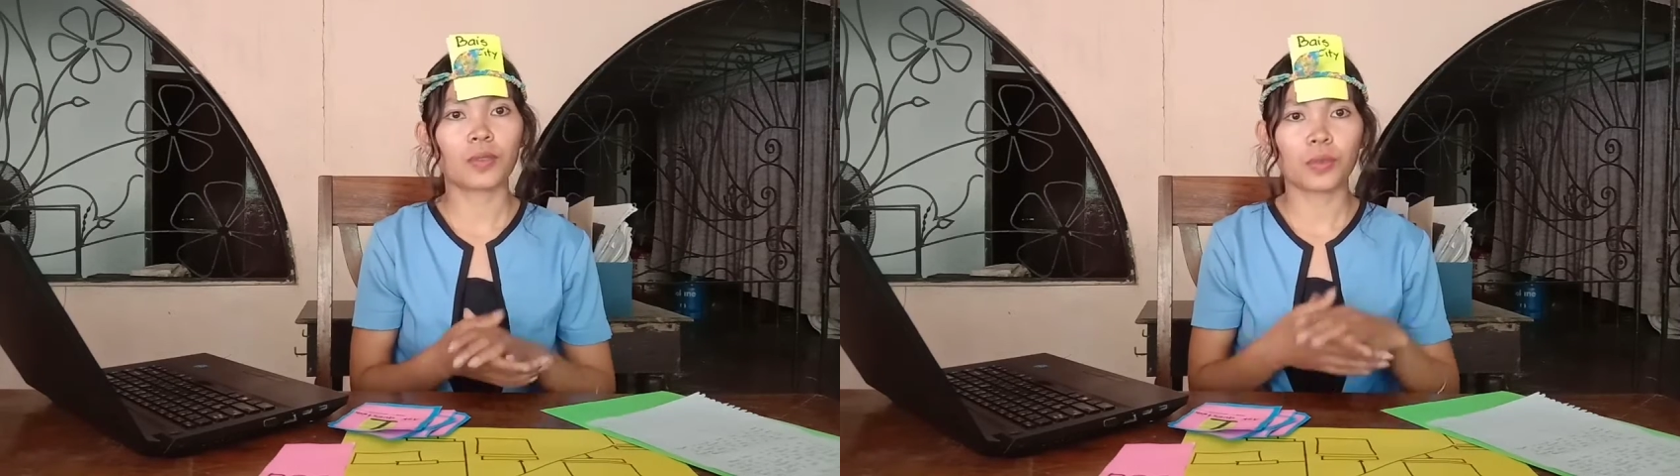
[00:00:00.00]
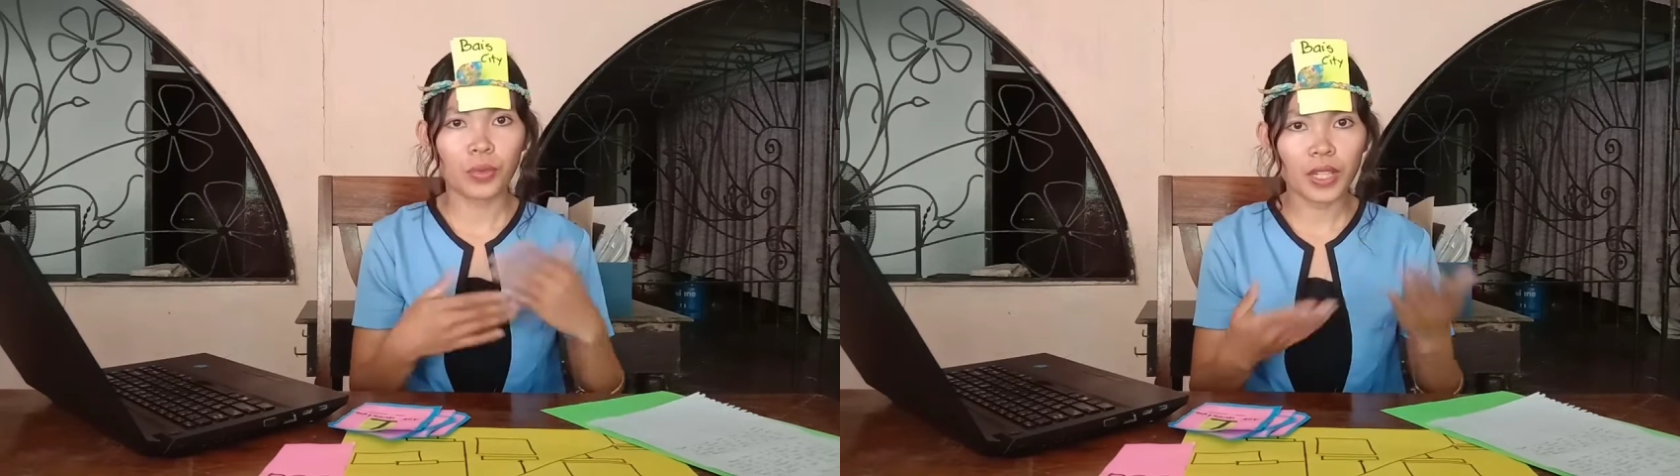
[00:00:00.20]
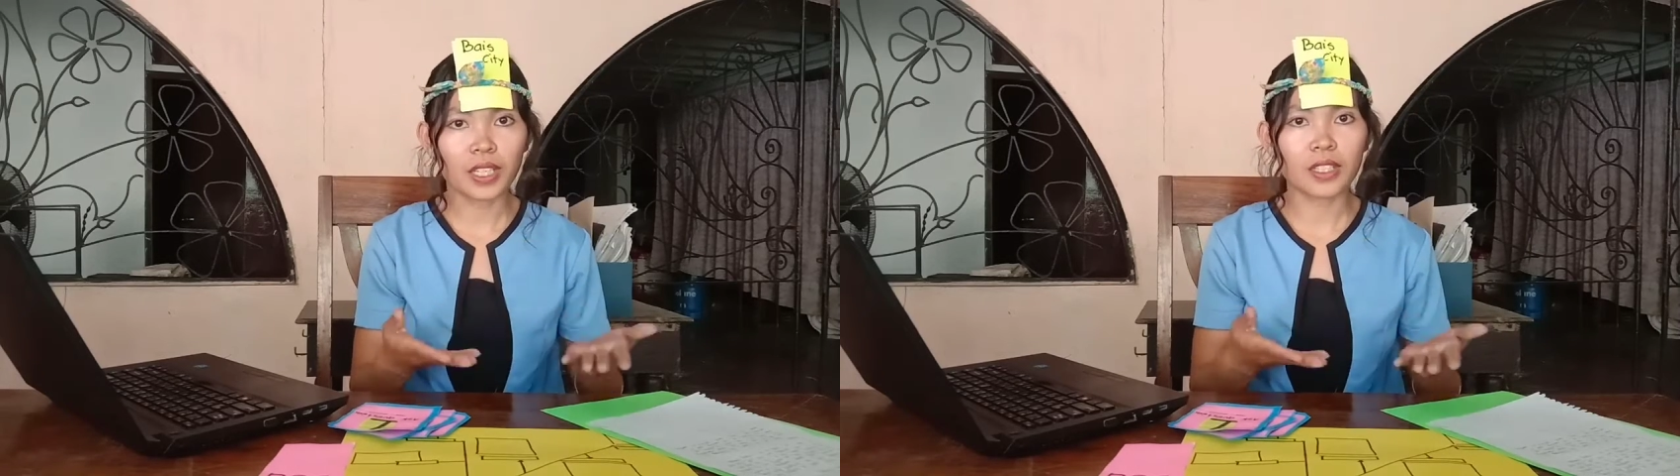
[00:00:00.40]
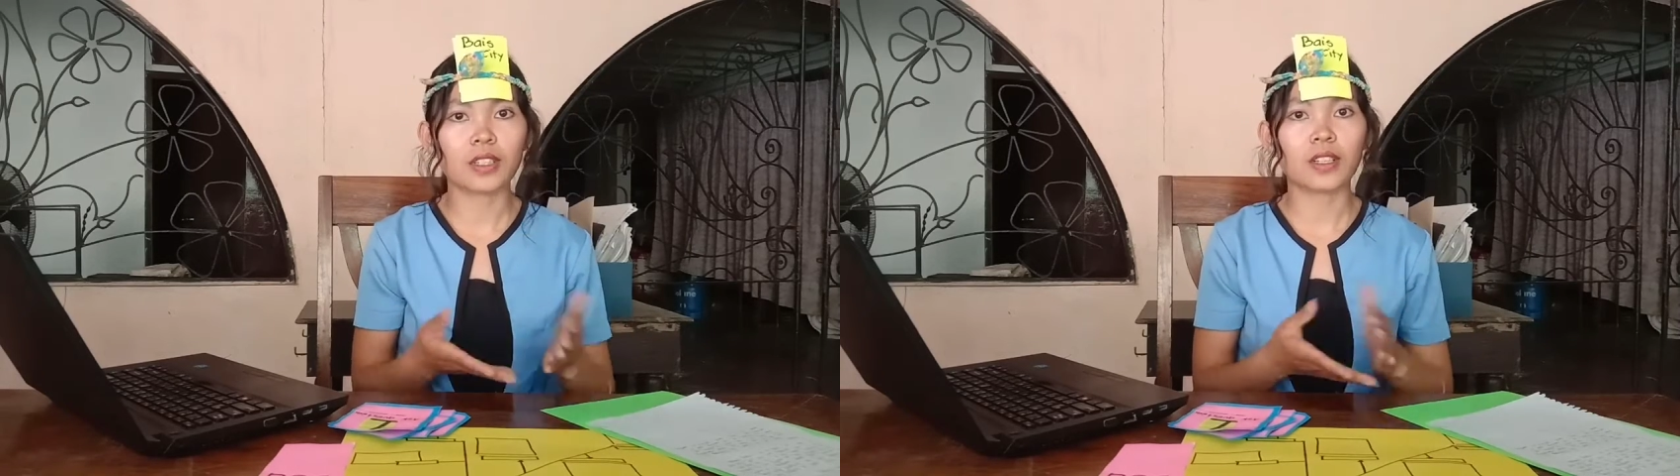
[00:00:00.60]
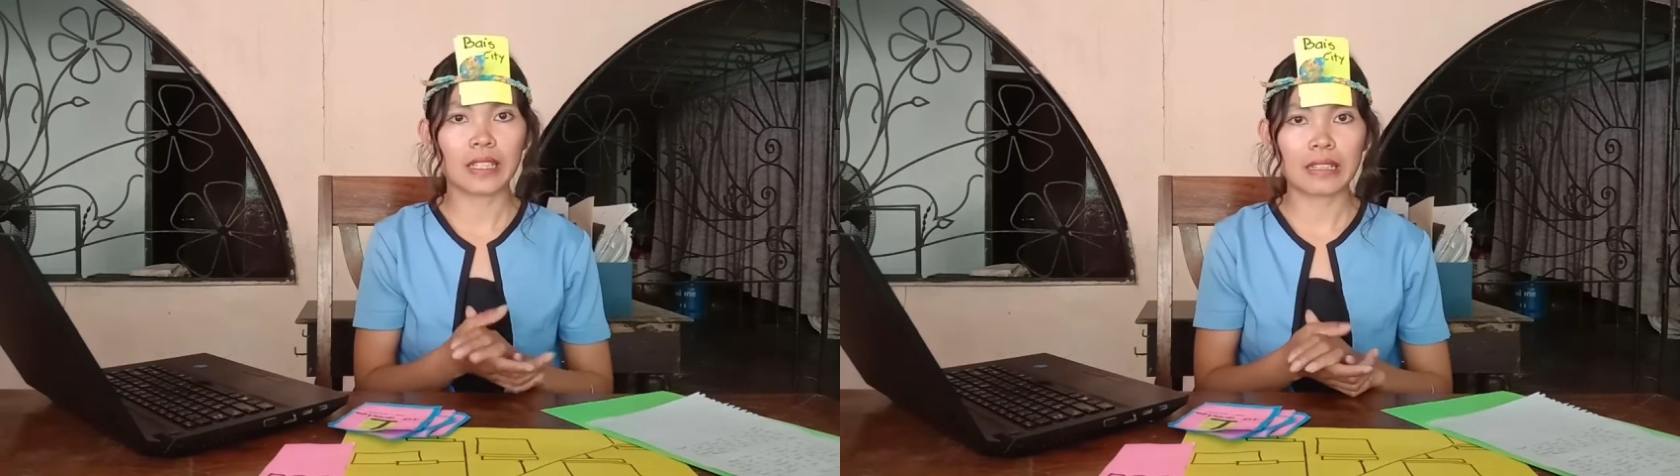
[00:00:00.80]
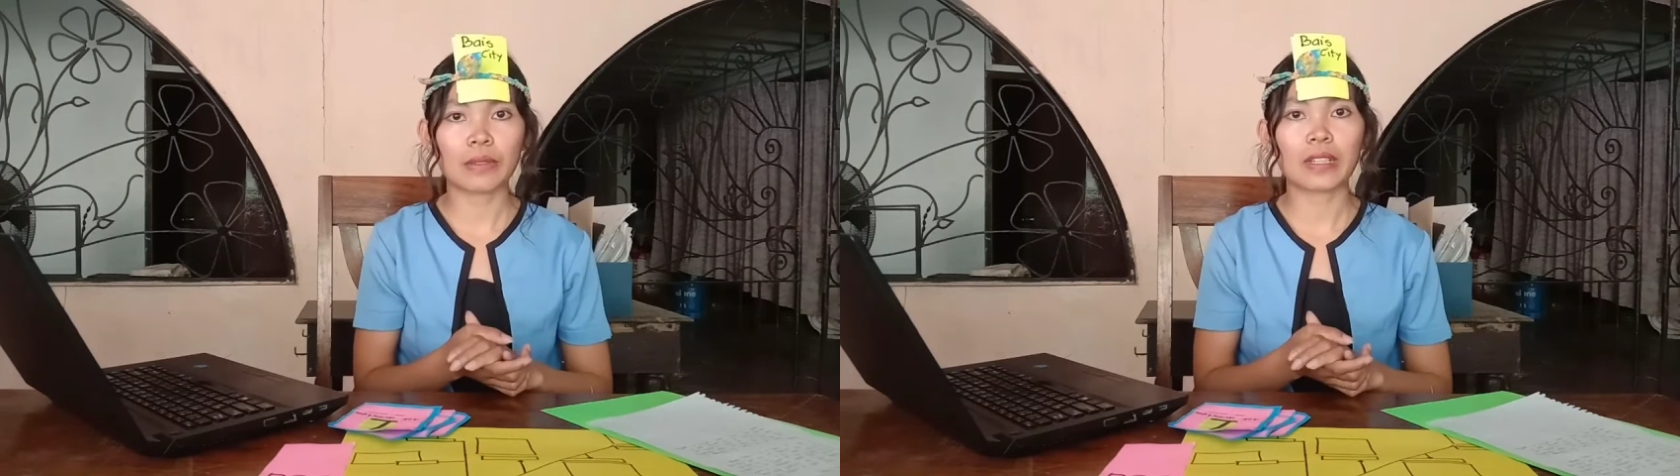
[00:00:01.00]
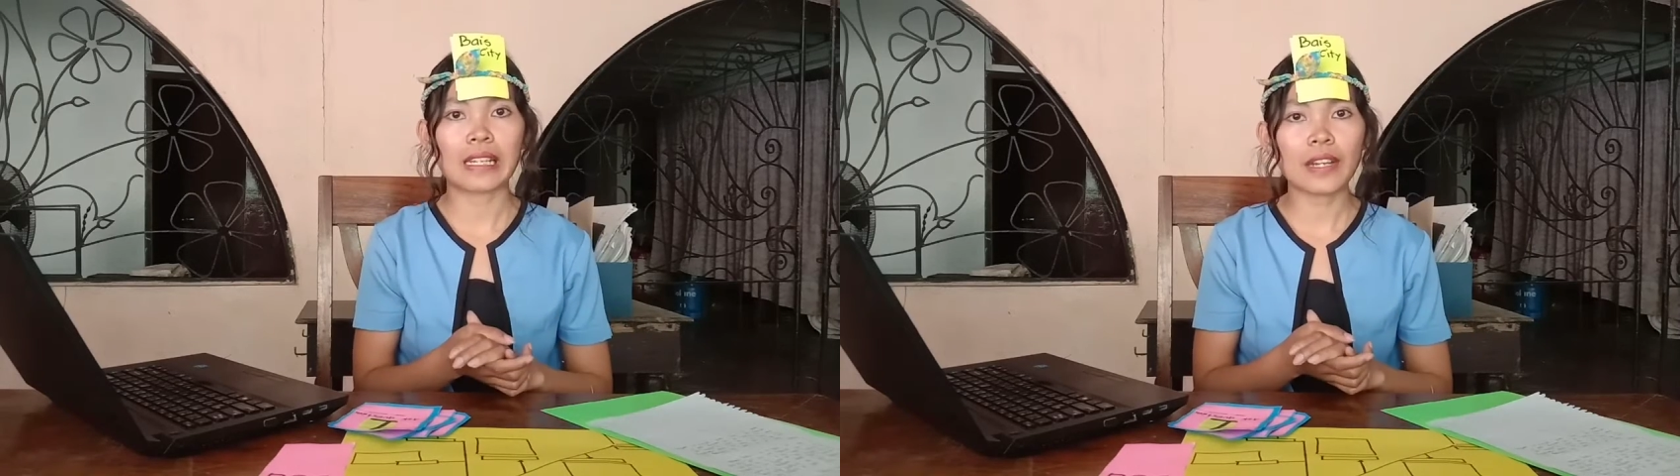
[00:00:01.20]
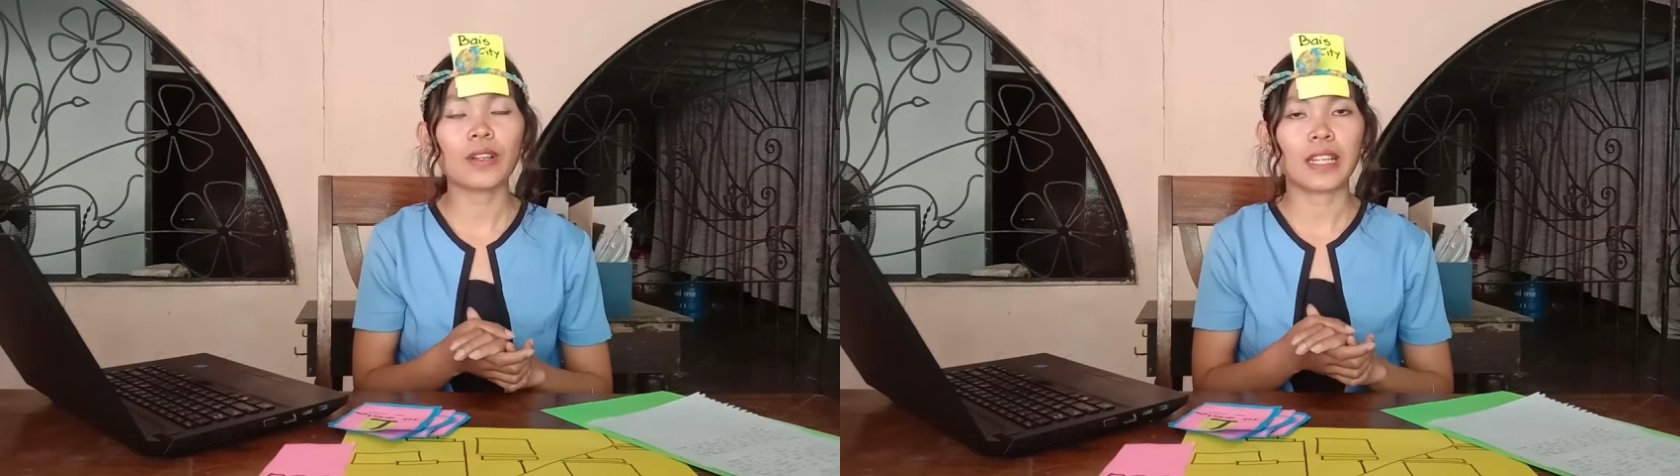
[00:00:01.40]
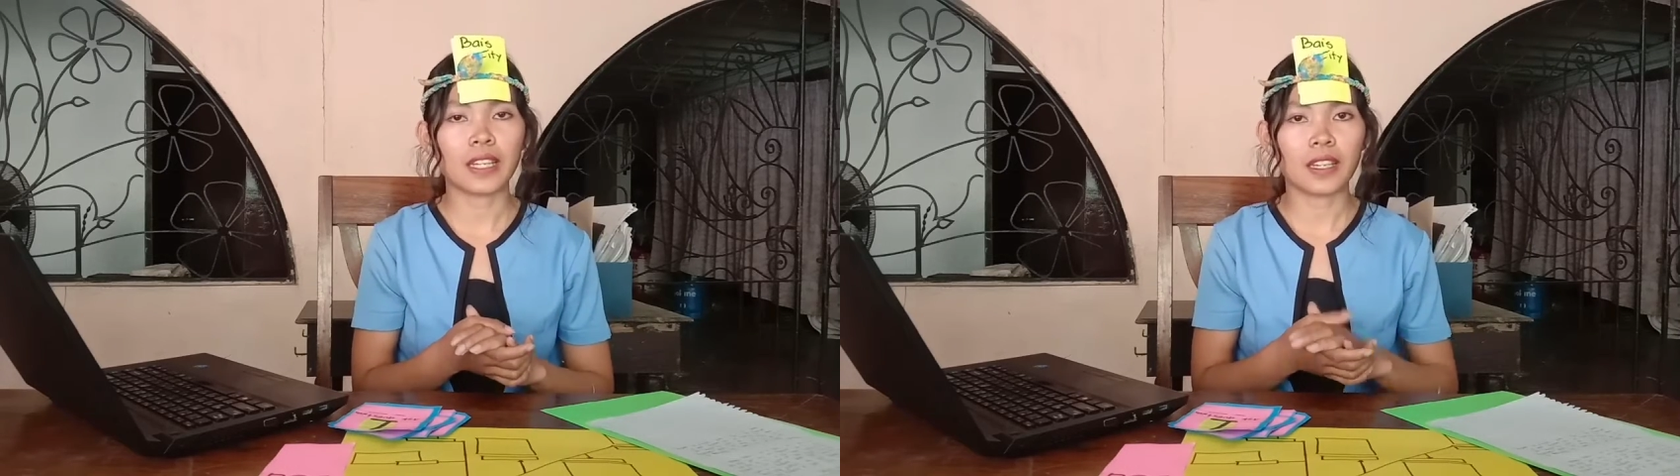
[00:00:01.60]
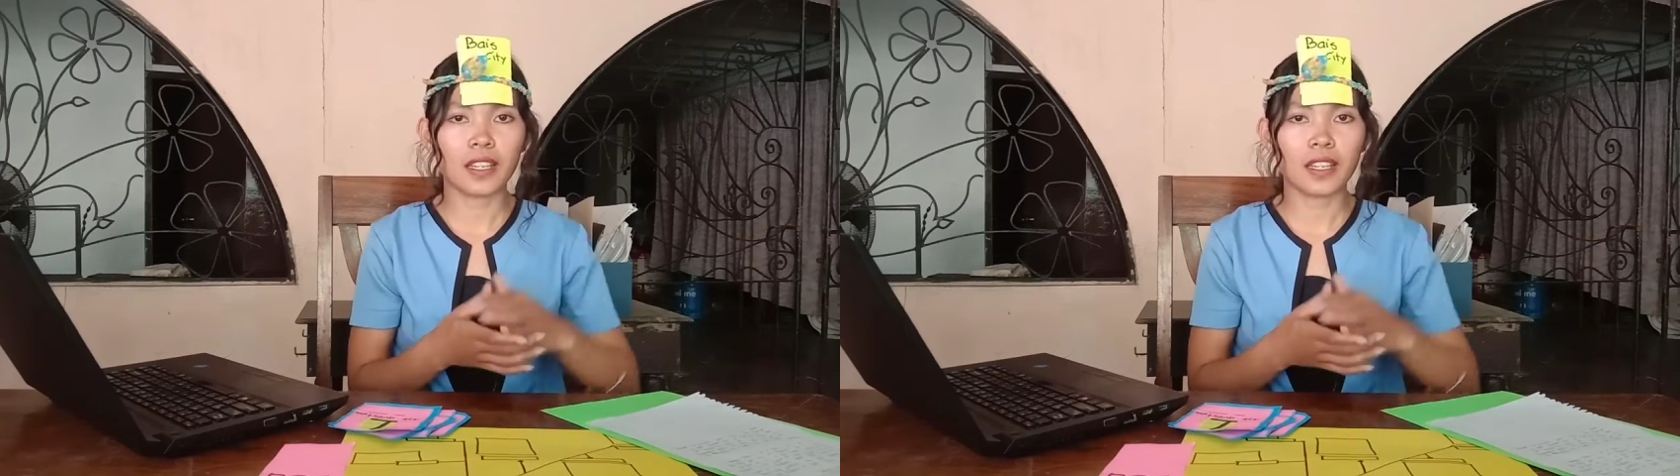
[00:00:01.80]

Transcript: read clearly